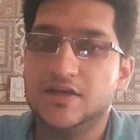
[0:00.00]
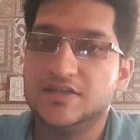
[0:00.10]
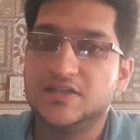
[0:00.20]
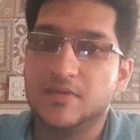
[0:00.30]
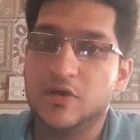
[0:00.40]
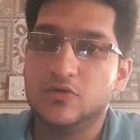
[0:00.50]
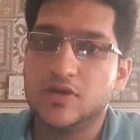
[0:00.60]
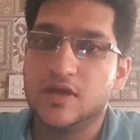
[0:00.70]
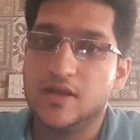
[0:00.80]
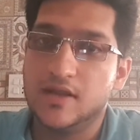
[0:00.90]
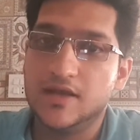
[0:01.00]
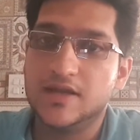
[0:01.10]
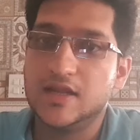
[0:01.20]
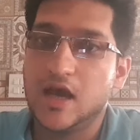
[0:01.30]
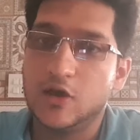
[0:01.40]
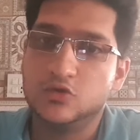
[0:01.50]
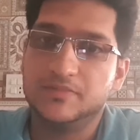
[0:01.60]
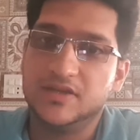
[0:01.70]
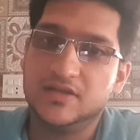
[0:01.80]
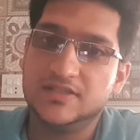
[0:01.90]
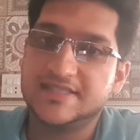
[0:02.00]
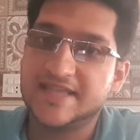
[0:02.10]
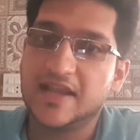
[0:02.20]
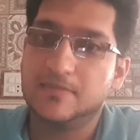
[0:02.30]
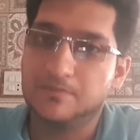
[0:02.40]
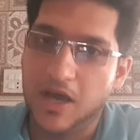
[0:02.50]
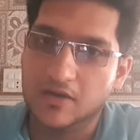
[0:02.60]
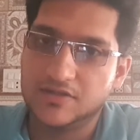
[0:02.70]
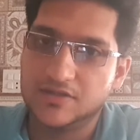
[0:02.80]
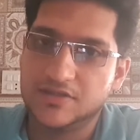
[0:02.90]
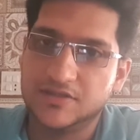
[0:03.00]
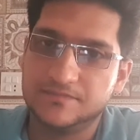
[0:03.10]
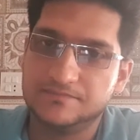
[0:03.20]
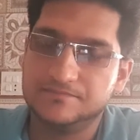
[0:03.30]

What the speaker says: it's about learning how to build second part.